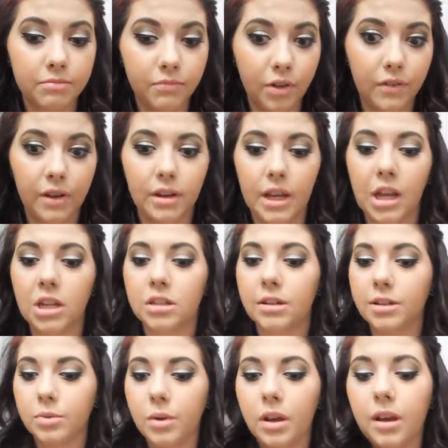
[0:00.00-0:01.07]
for foundation
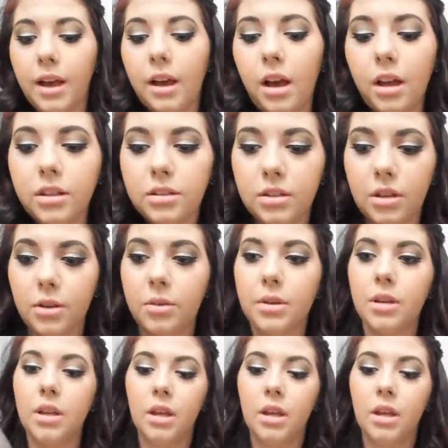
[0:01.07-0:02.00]
as well. I also